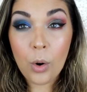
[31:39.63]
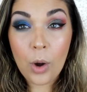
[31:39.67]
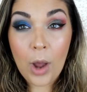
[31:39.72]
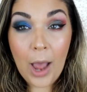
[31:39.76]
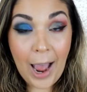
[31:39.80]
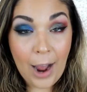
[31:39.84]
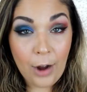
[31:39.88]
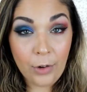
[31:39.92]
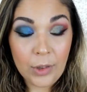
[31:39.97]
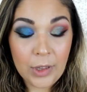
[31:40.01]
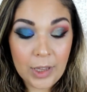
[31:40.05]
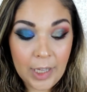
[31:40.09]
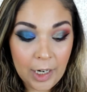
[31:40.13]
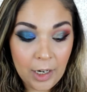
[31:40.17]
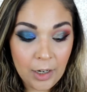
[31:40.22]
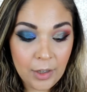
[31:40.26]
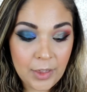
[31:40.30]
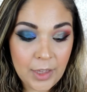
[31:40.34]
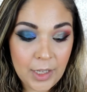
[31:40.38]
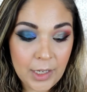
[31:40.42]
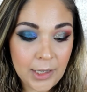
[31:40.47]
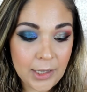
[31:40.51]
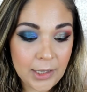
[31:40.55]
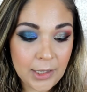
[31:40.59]
out there
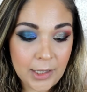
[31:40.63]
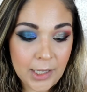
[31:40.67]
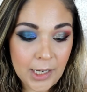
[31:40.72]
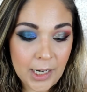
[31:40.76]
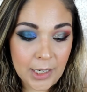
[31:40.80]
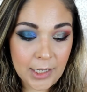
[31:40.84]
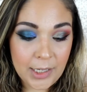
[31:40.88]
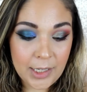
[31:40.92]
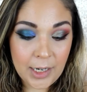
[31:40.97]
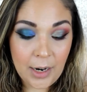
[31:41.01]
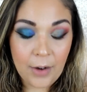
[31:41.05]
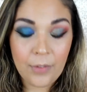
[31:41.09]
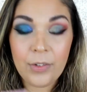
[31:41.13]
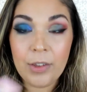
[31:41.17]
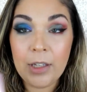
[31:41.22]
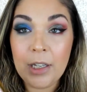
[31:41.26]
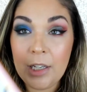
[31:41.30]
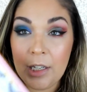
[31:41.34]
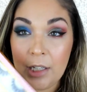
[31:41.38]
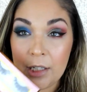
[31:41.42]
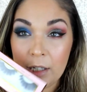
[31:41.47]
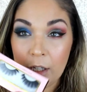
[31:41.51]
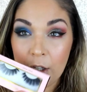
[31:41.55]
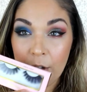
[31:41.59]
that it definitely
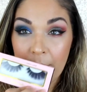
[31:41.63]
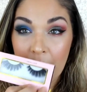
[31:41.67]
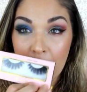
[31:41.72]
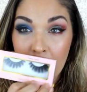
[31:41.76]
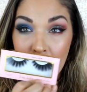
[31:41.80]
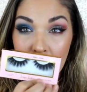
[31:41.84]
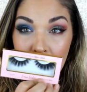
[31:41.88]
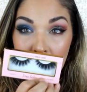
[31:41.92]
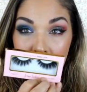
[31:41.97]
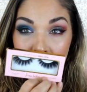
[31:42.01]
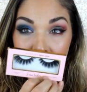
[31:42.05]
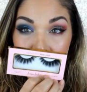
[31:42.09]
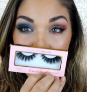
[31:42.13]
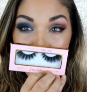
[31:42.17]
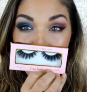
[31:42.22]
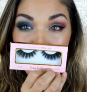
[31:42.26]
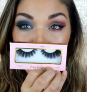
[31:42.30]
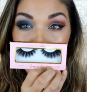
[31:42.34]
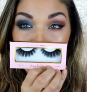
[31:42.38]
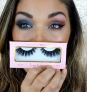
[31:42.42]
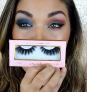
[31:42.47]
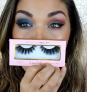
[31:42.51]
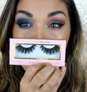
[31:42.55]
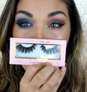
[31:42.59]
needs a little bit more of a
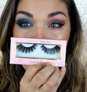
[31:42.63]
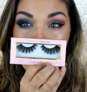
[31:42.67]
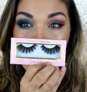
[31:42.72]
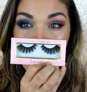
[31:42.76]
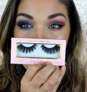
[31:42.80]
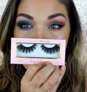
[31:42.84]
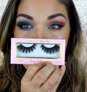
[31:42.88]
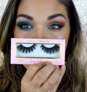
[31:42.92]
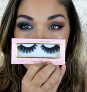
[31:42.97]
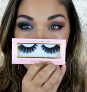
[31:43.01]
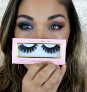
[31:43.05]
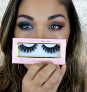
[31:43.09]
dramatic